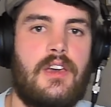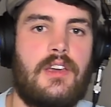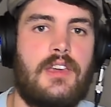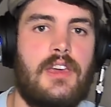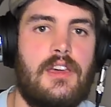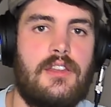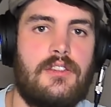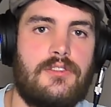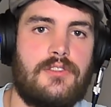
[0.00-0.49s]
A
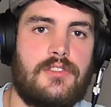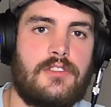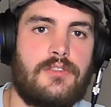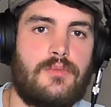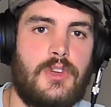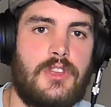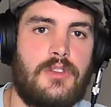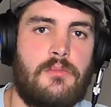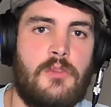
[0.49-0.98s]
cadence
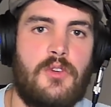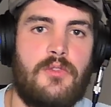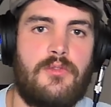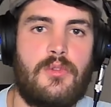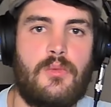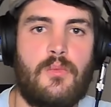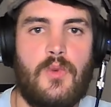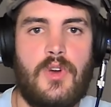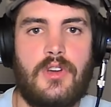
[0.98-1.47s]
is when you move
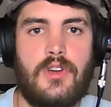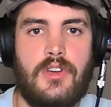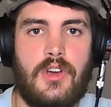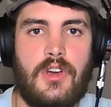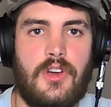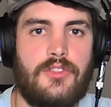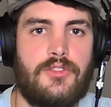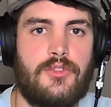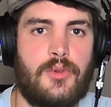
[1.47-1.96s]
from one
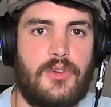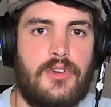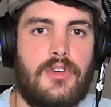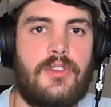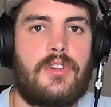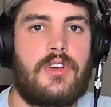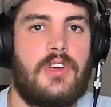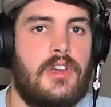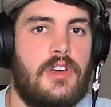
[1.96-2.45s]
chord to
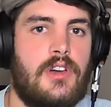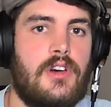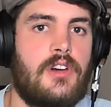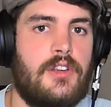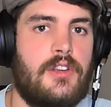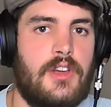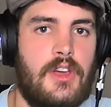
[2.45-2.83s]
another chord.